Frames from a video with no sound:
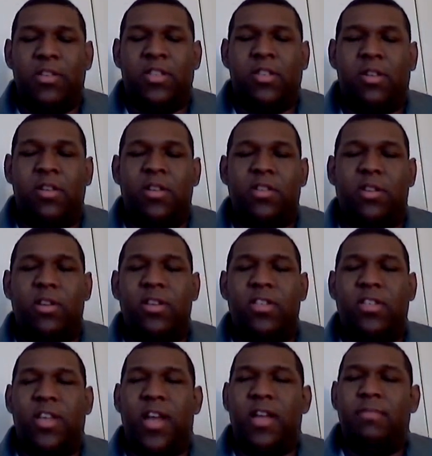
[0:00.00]
are certain
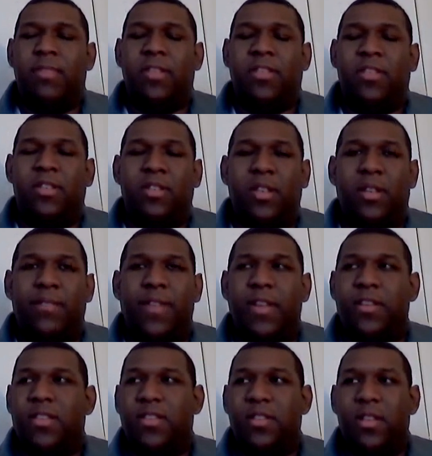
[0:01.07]
side missions and
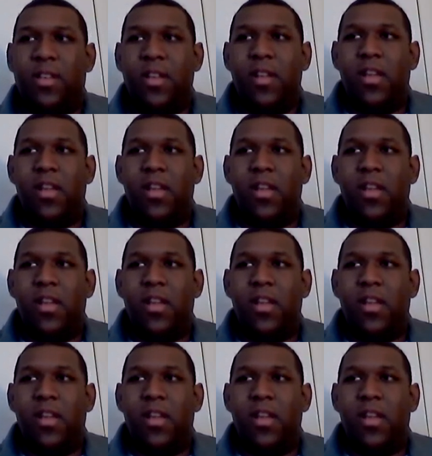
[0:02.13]
events.